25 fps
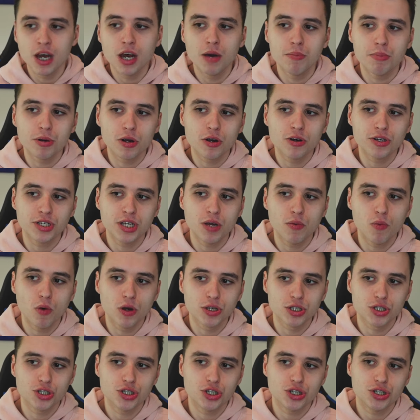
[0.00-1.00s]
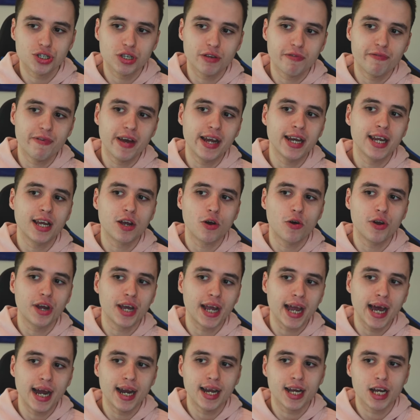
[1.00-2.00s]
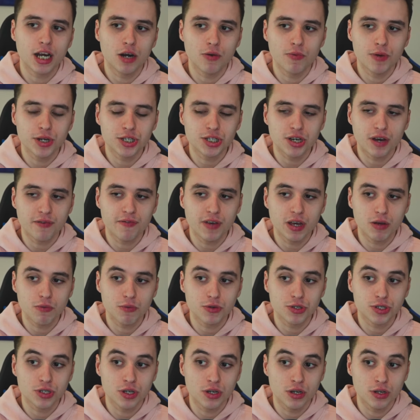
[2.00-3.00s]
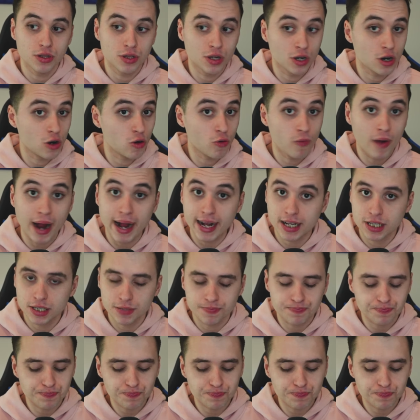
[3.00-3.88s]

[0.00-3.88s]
because it wasn't just defending Conor Gallagher, which I think was the correct